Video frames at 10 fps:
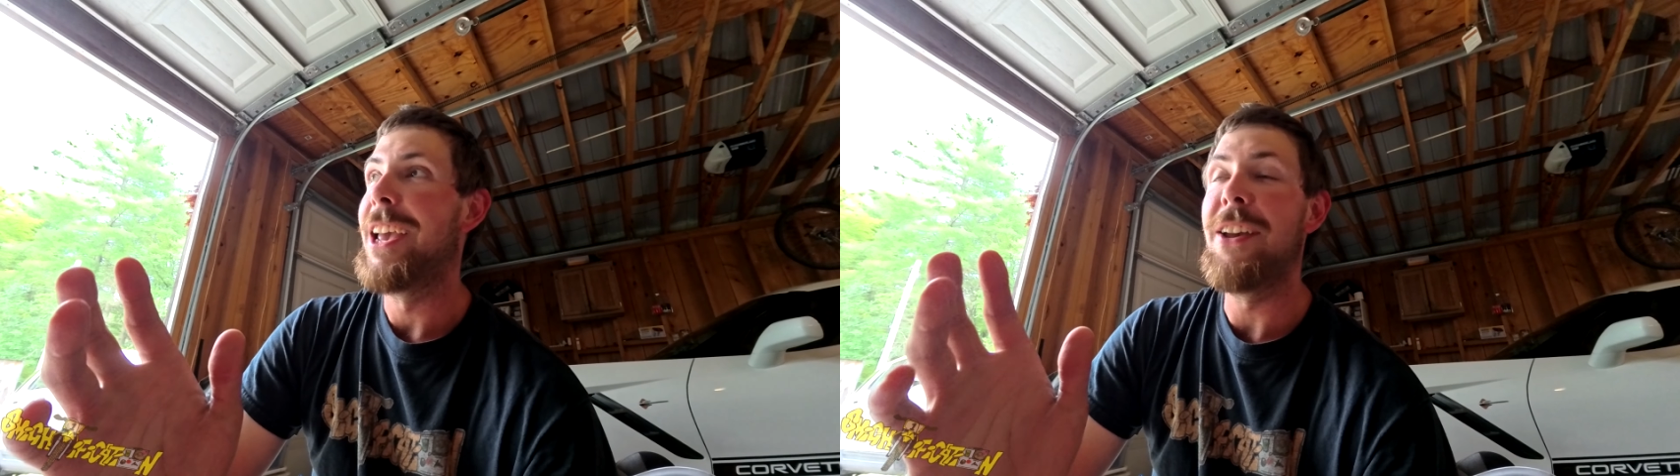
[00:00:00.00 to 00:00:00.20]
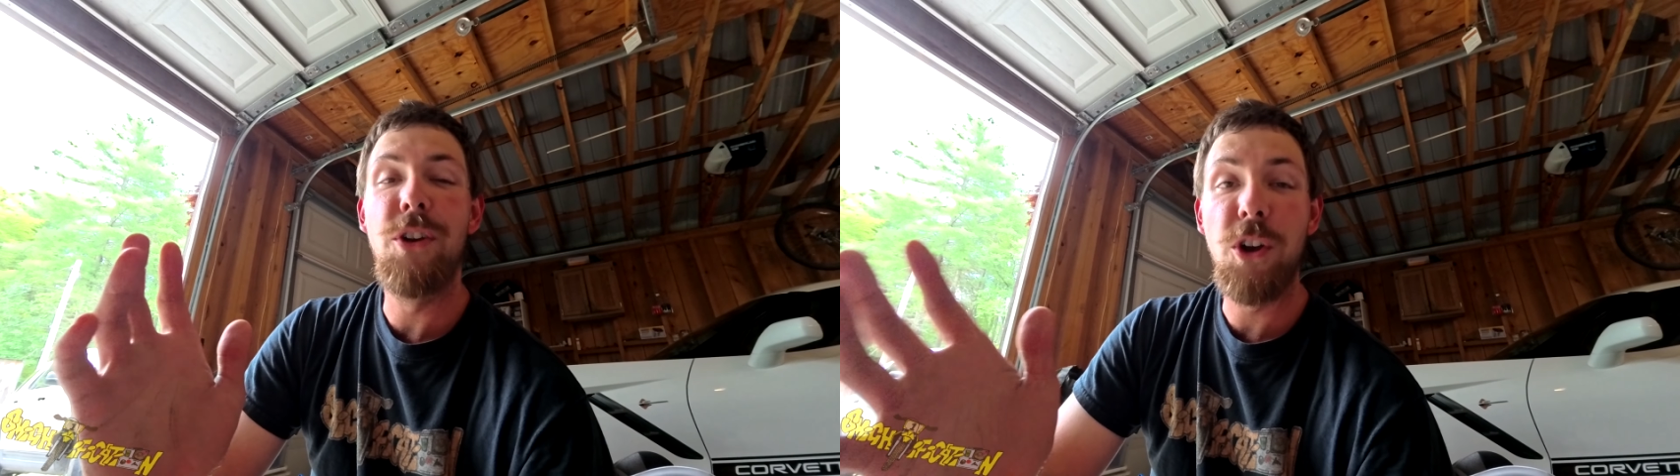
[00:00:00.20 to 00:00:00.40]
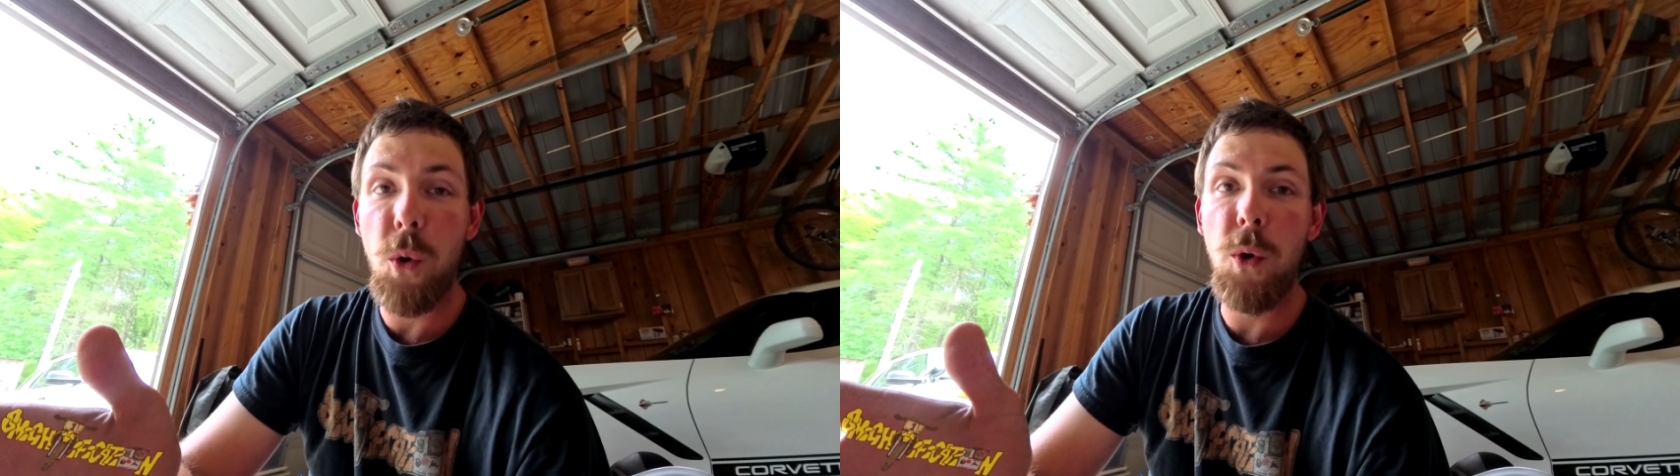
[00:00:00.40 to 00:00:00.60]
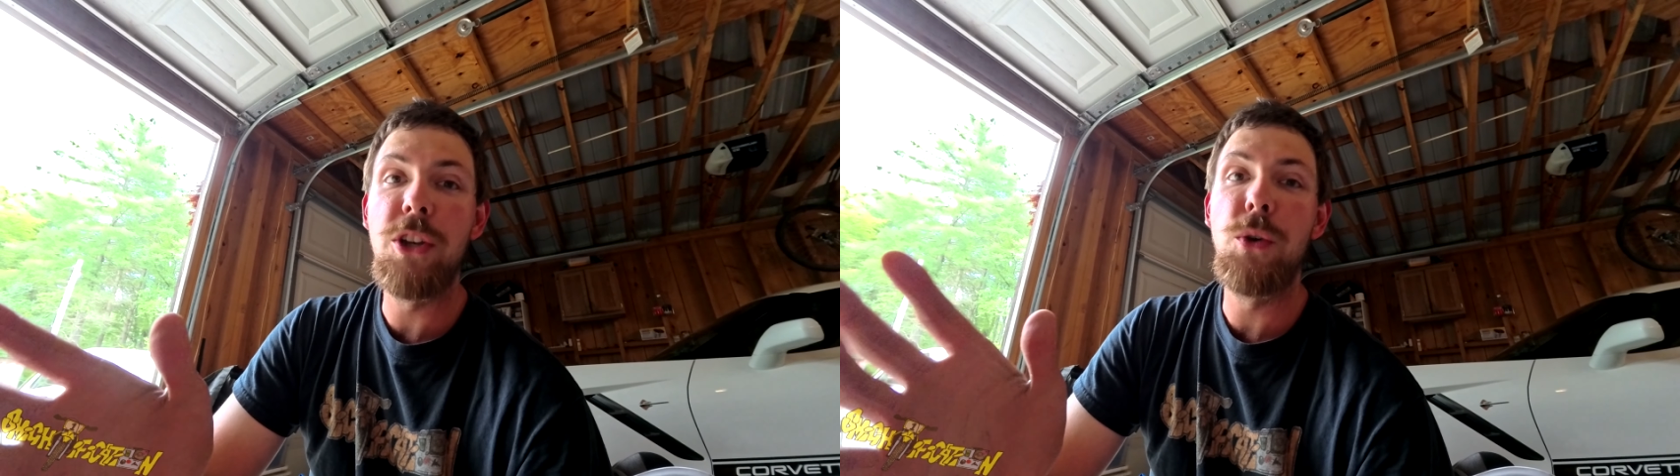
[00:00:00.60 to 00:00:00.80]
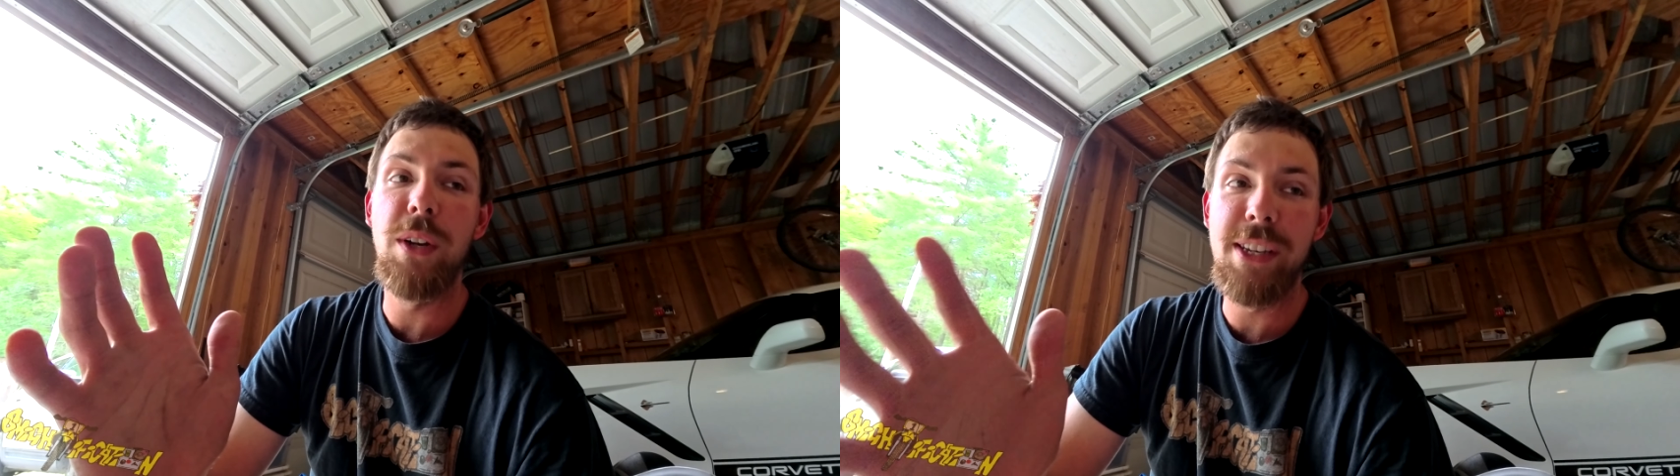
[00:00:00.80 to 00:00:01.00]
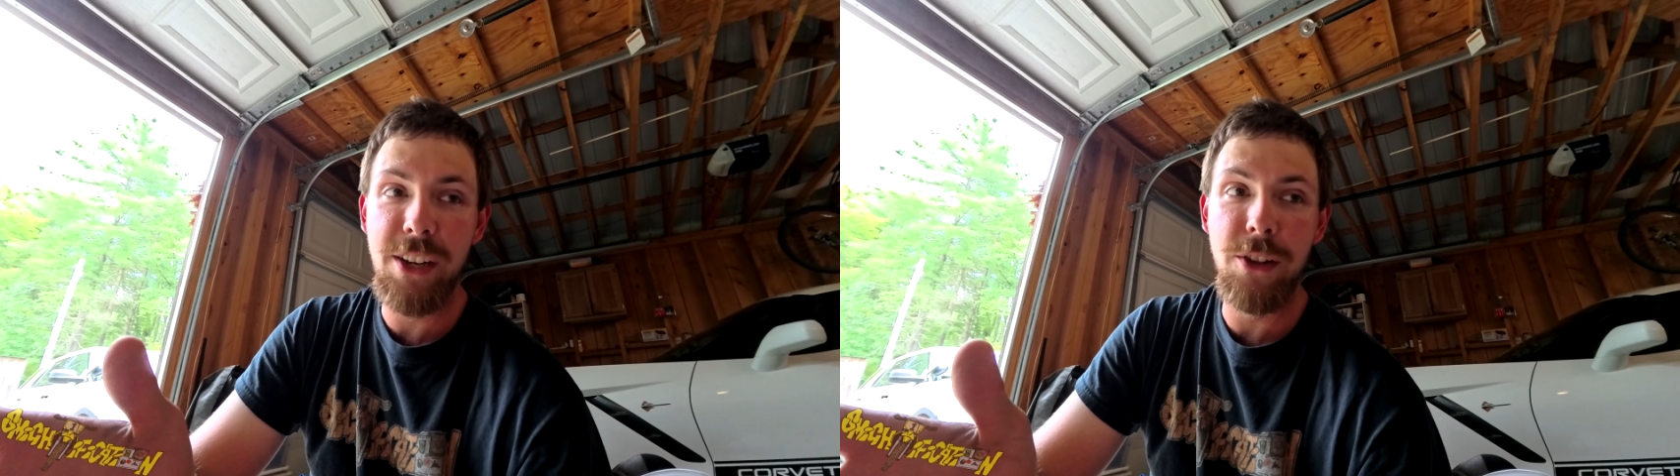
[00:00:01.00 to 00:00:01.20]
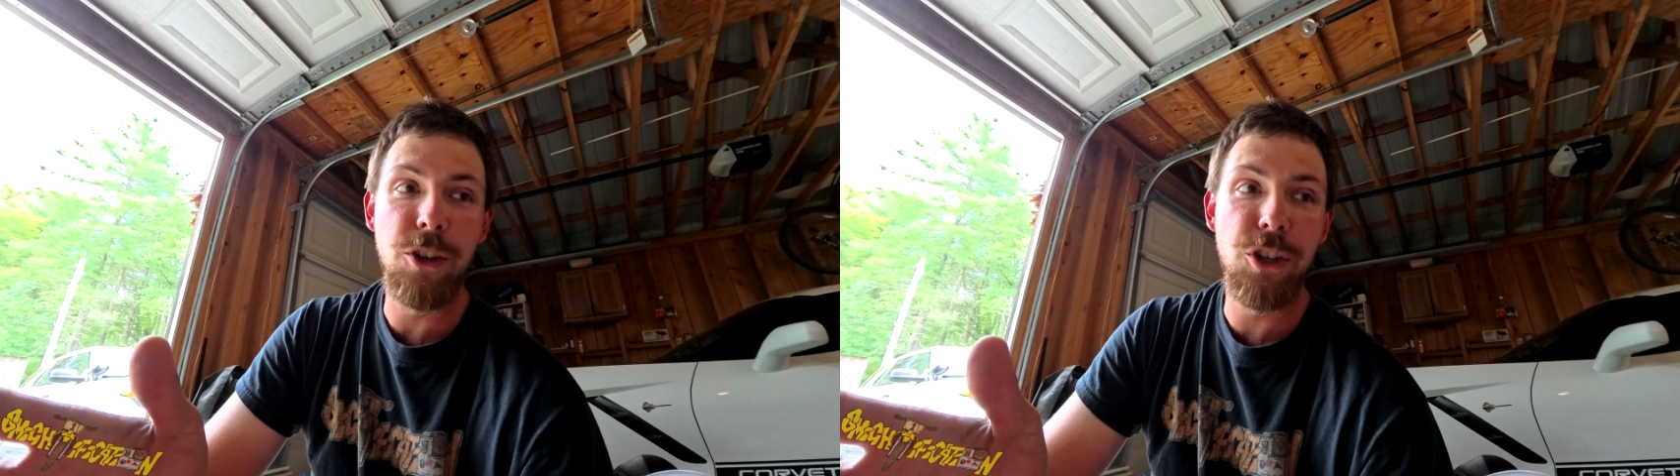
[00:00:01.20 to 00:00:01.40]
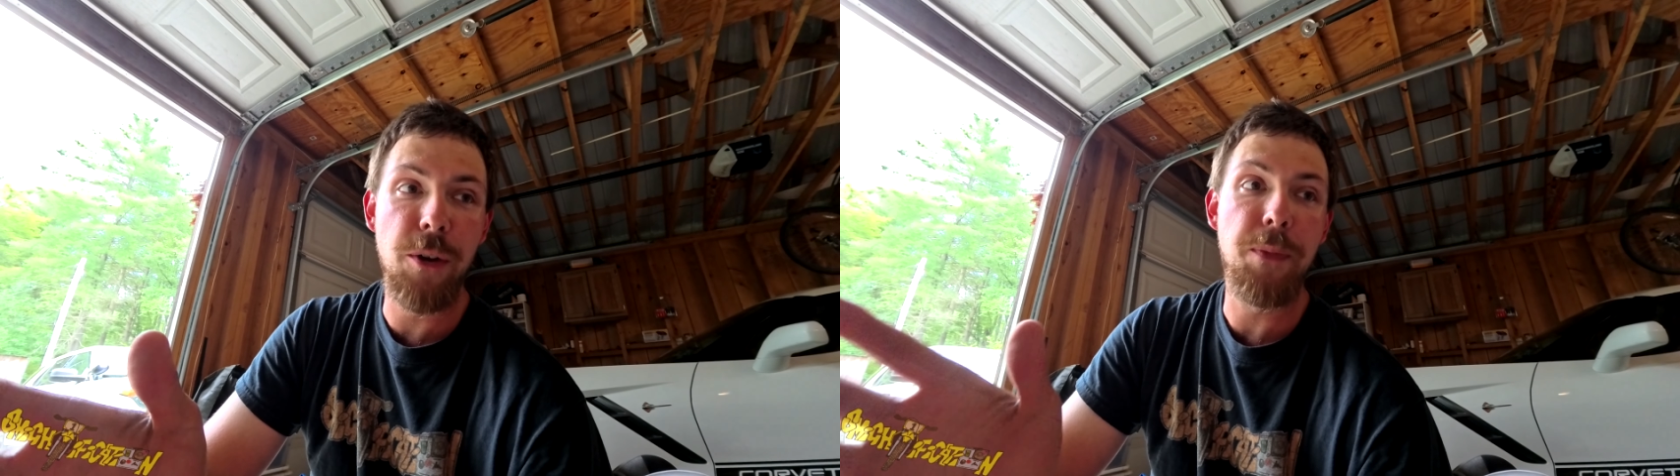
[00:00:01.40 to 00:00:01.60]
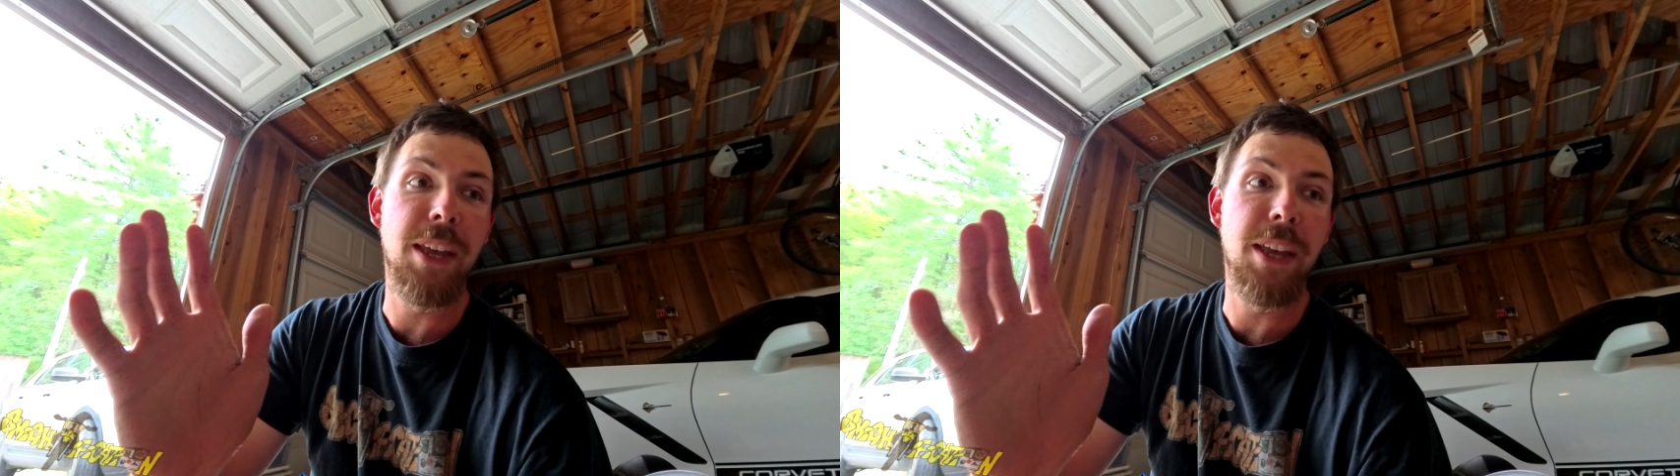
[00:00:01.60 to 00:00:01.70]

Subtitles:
if you're going to a dealership,